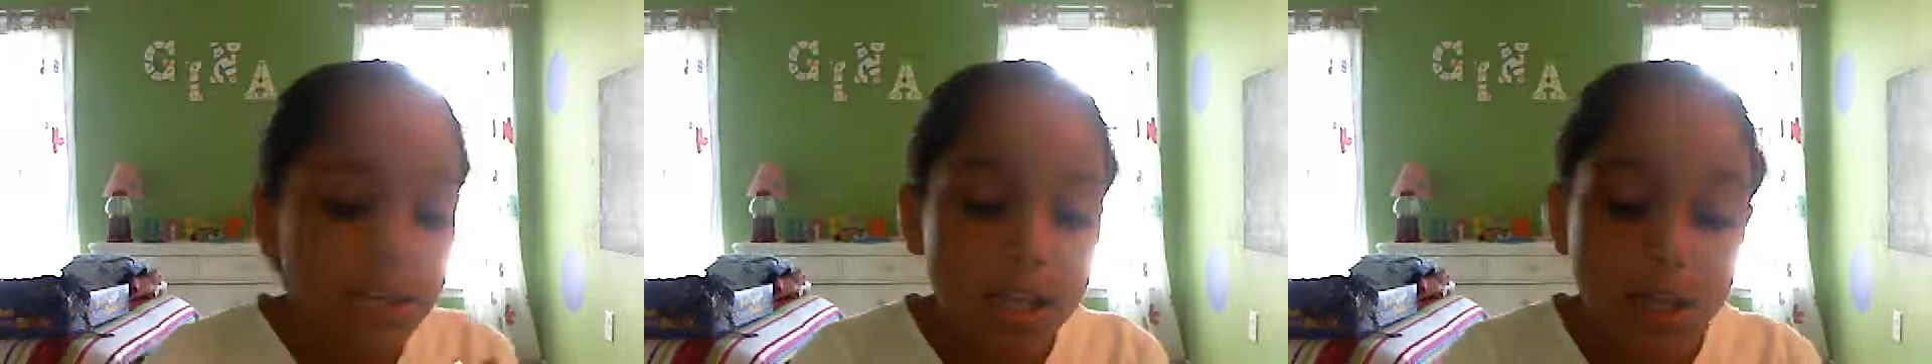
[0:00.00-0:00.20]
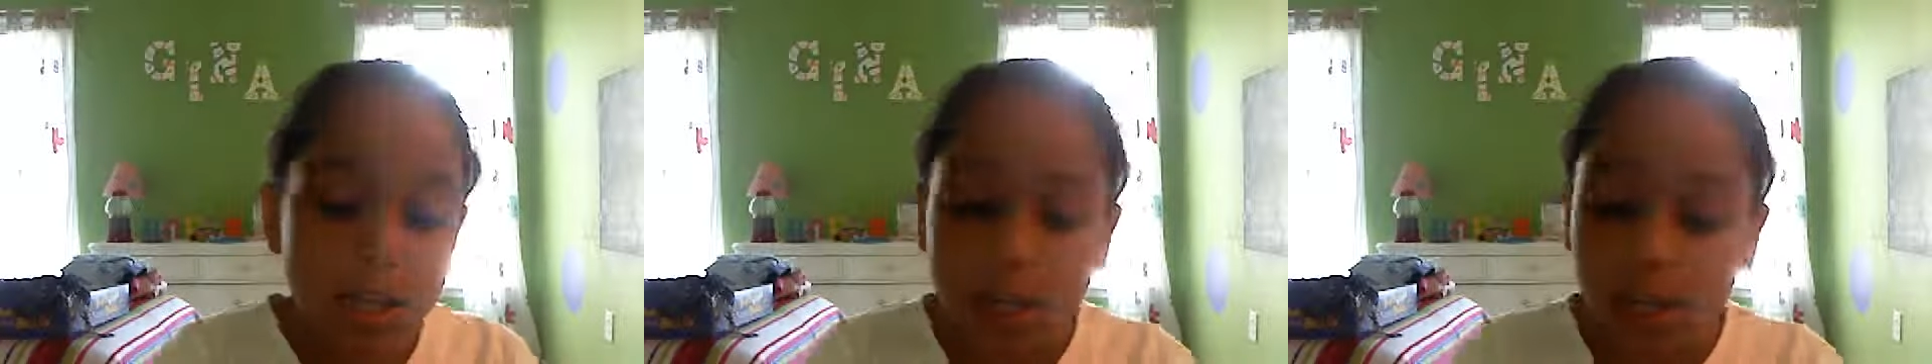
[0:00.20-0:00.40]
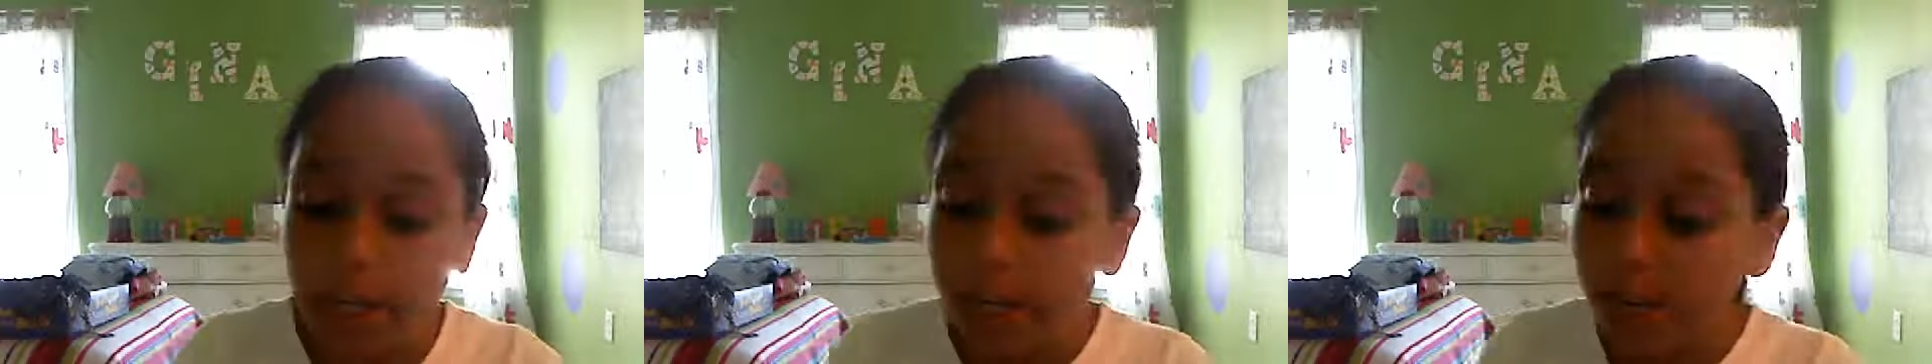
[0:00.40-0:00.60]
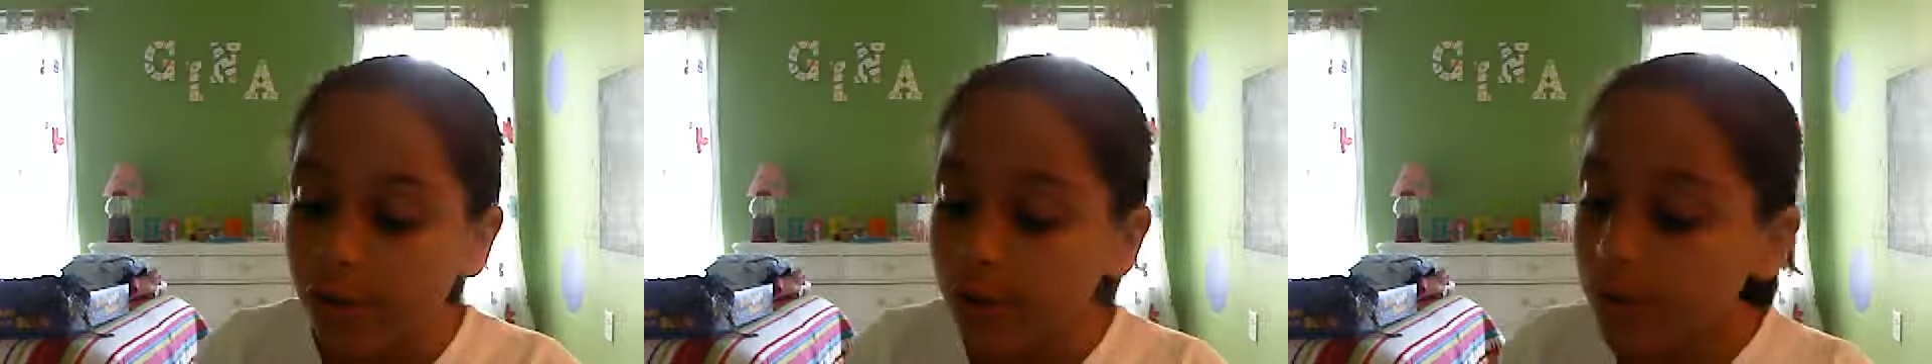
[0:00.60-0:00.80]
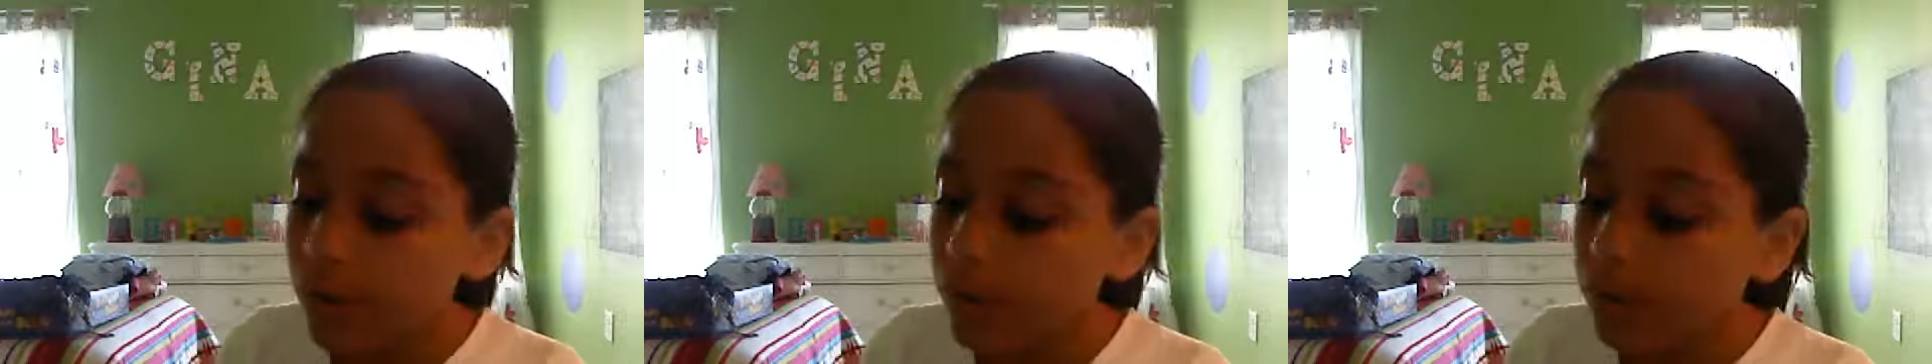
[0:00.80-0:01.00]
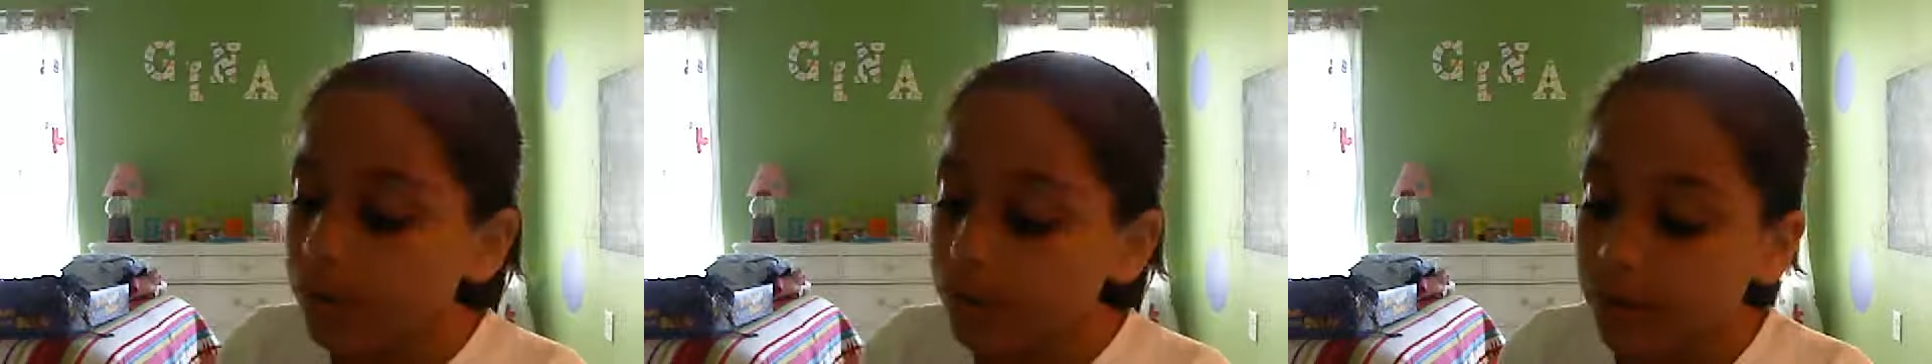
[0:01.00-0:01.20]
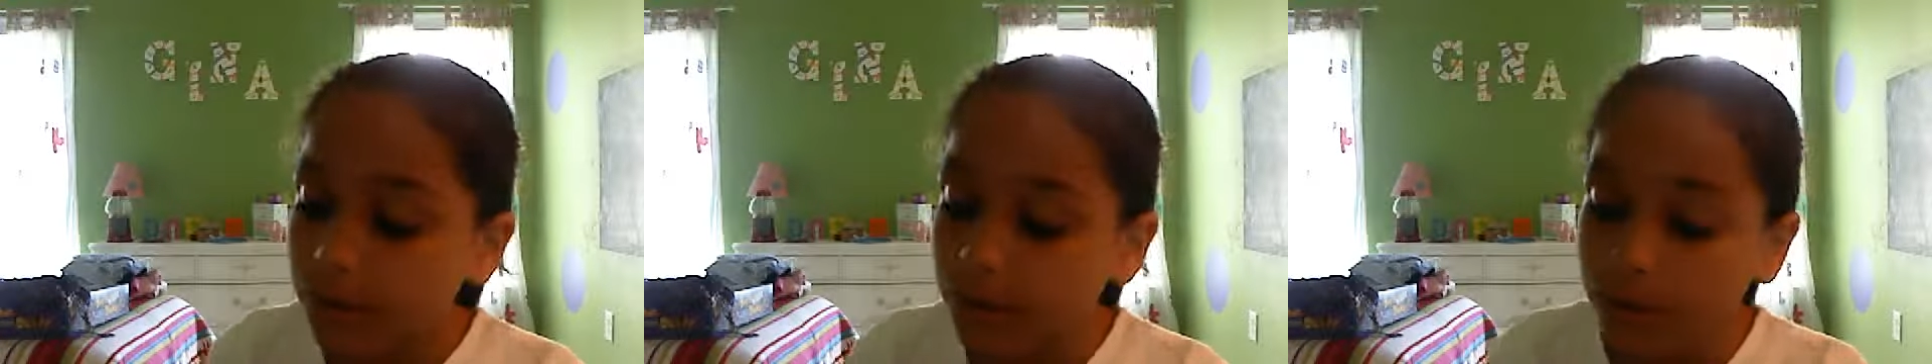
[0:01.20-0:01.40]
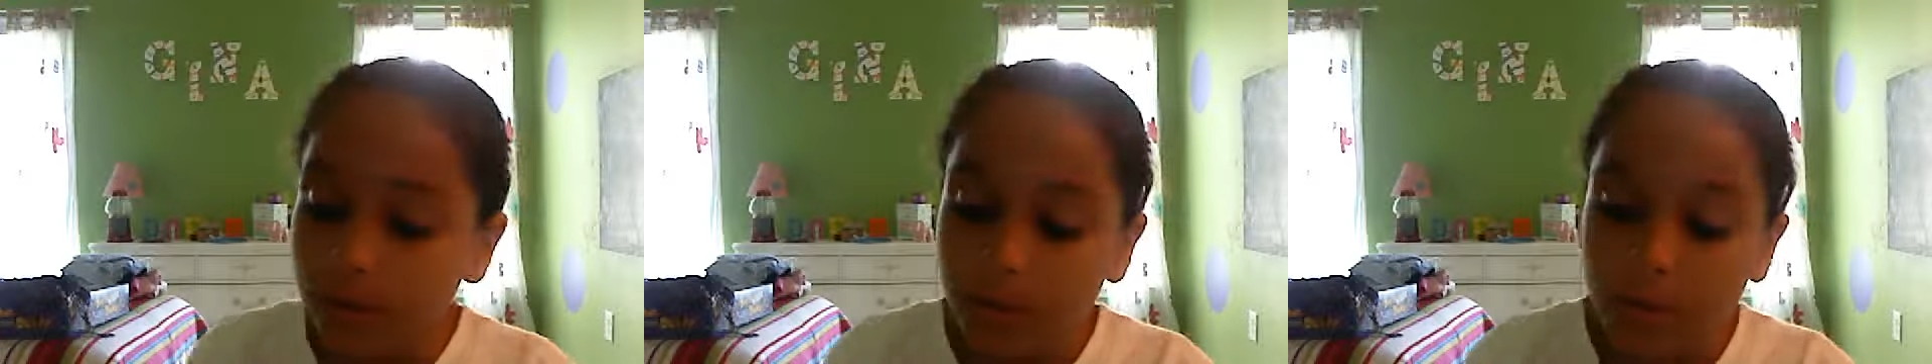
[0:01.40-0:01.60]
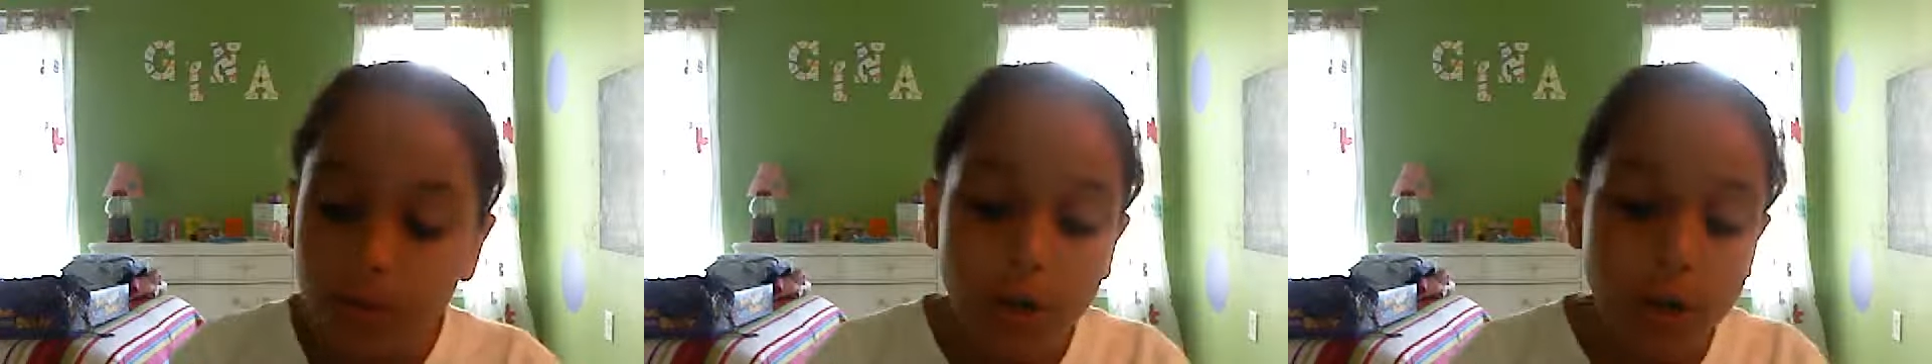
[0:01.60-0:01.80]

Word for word: in the shade Tokyo Pearl,